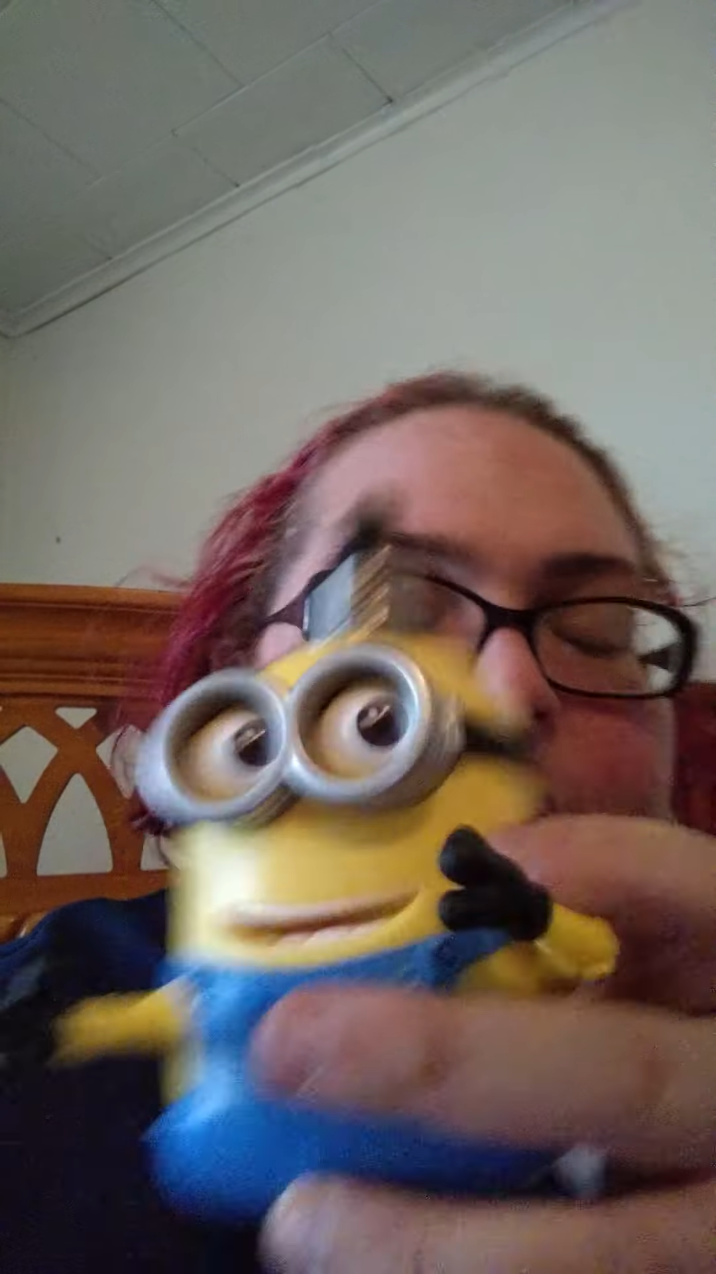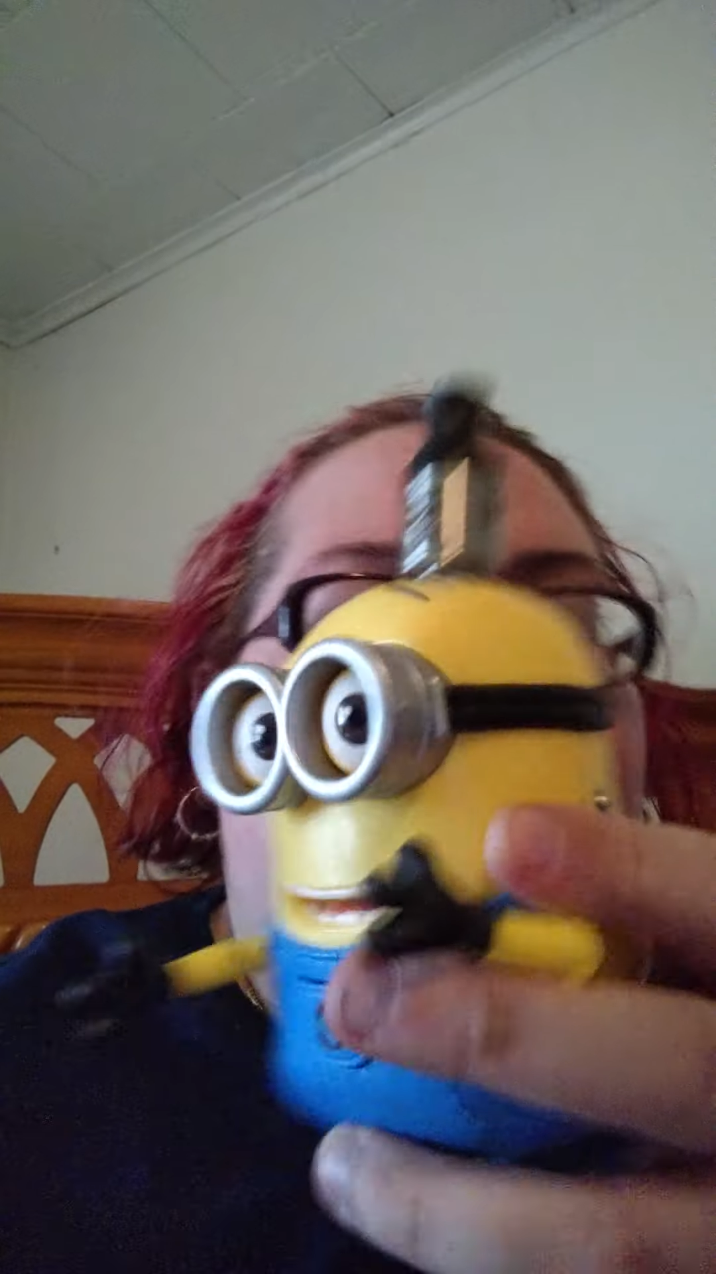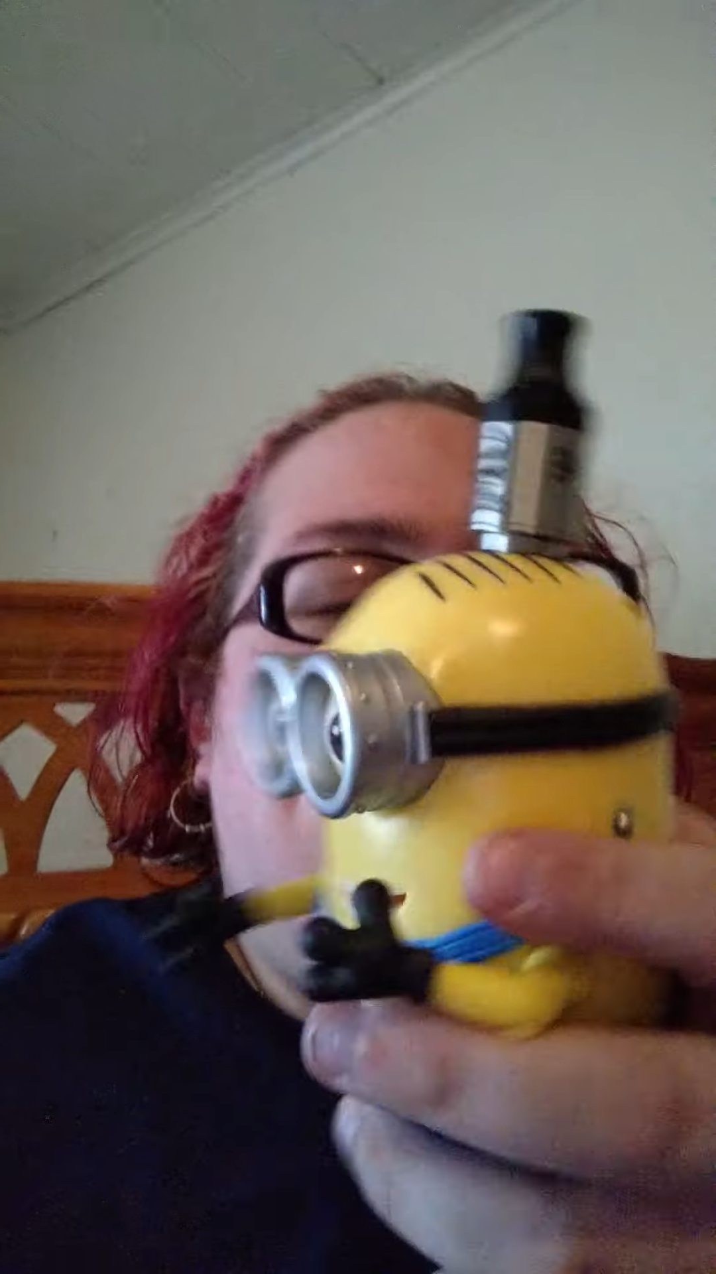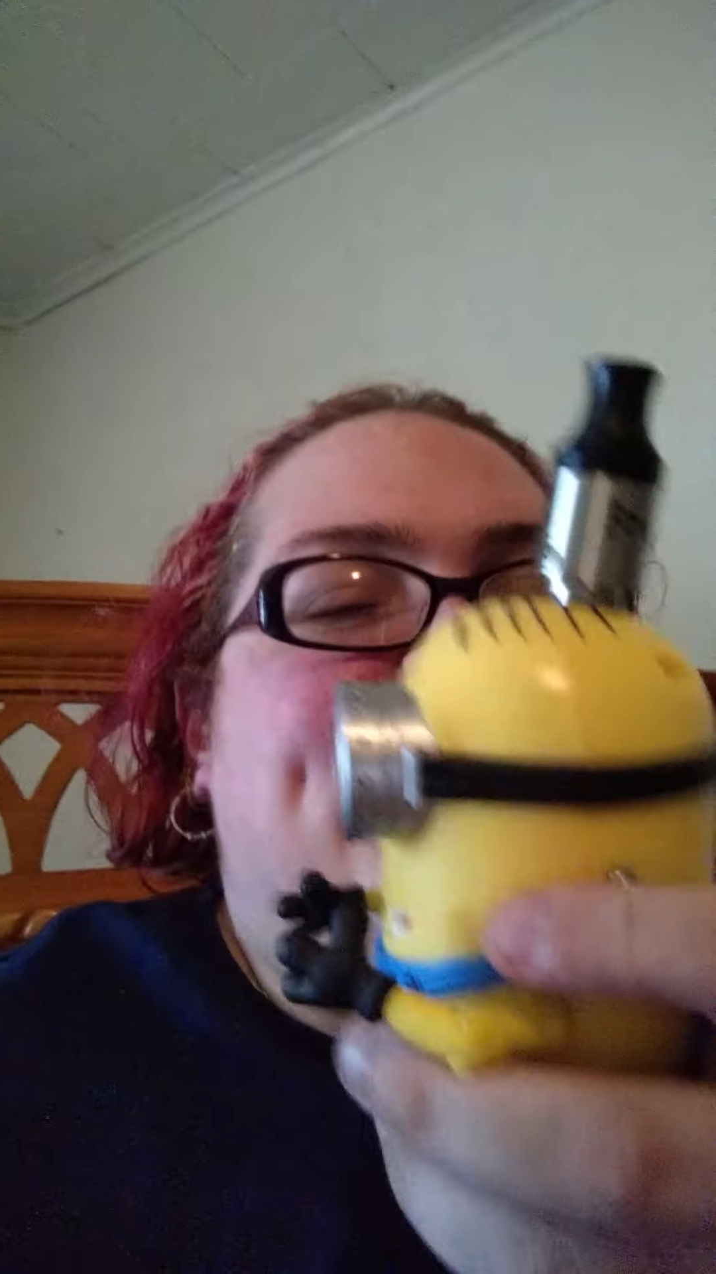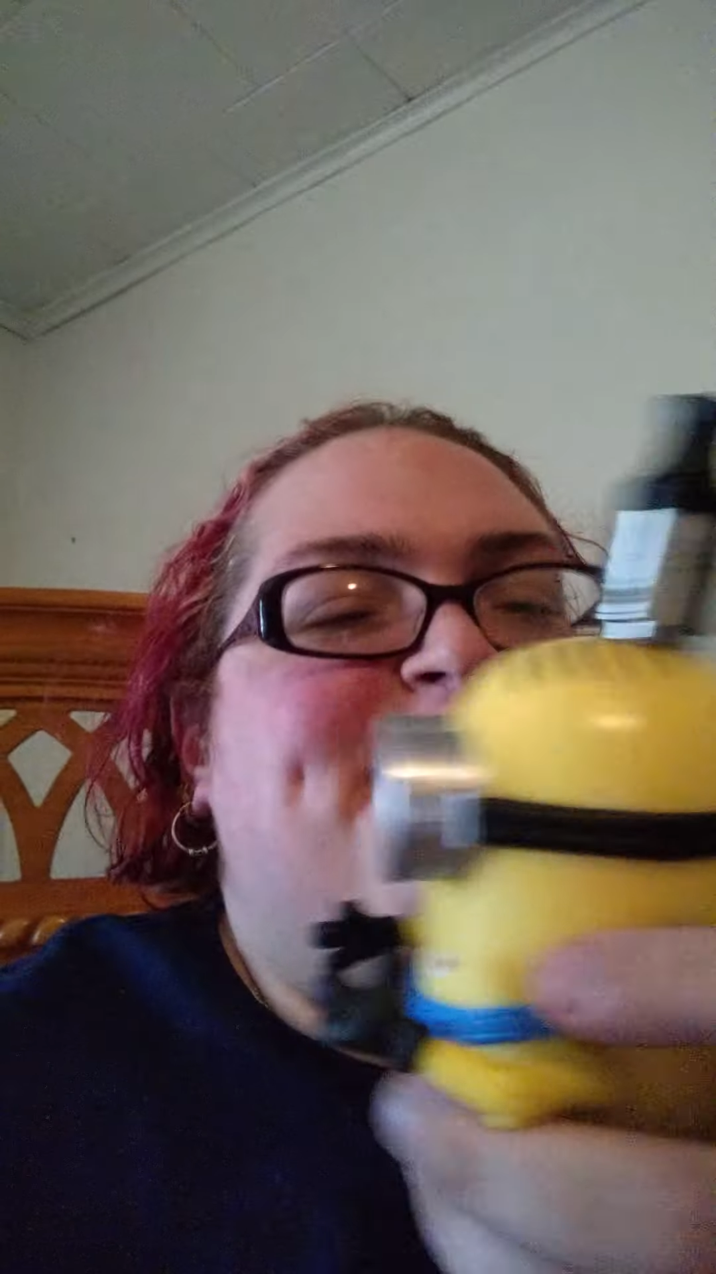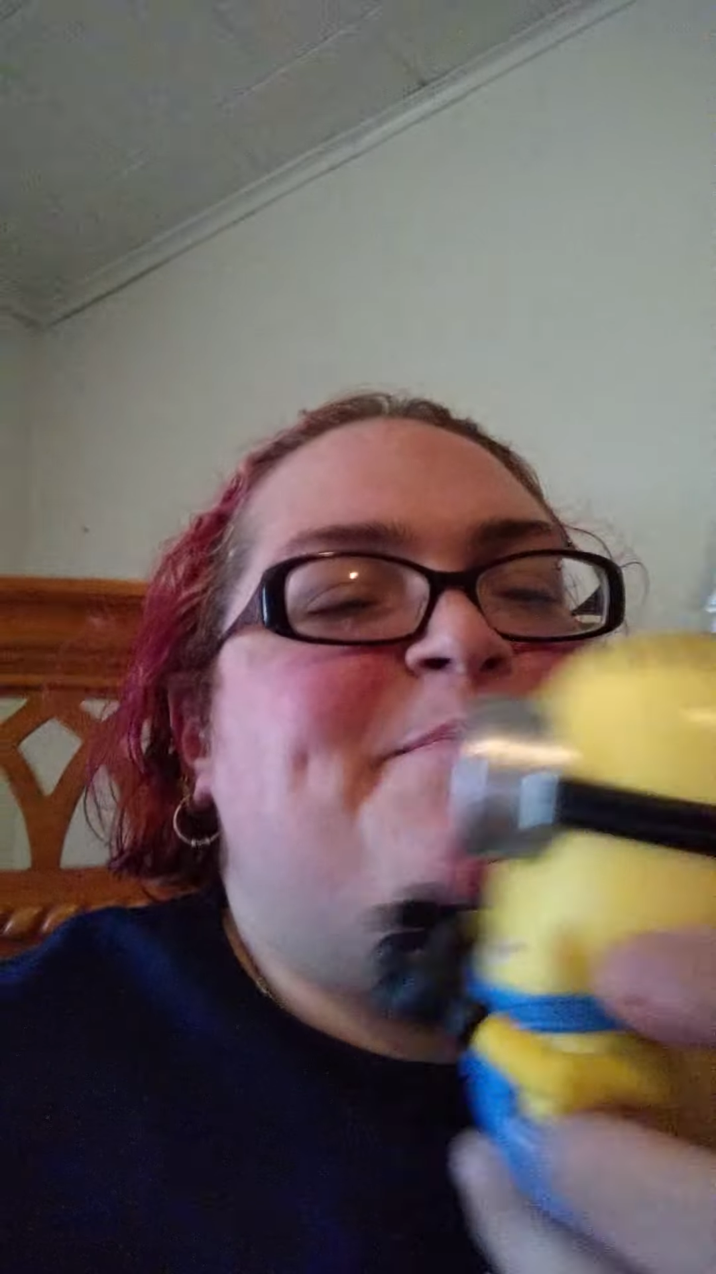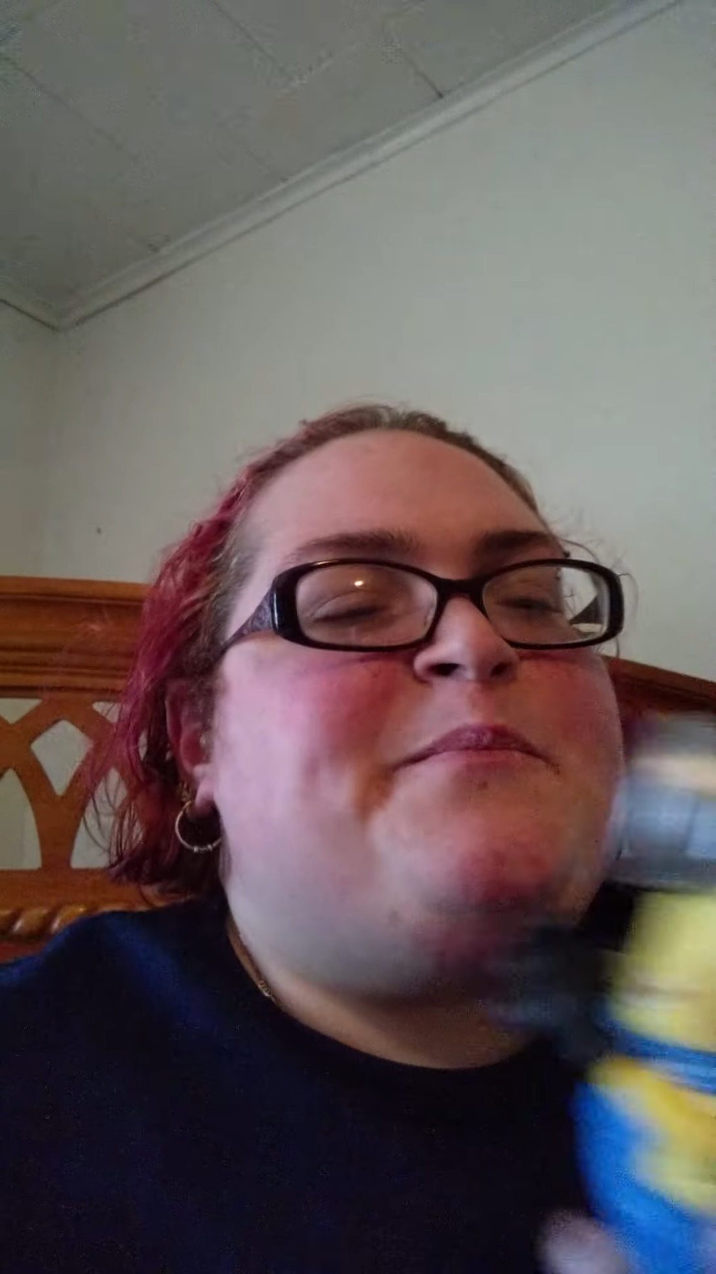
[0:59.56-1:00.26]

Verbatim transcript: Alright.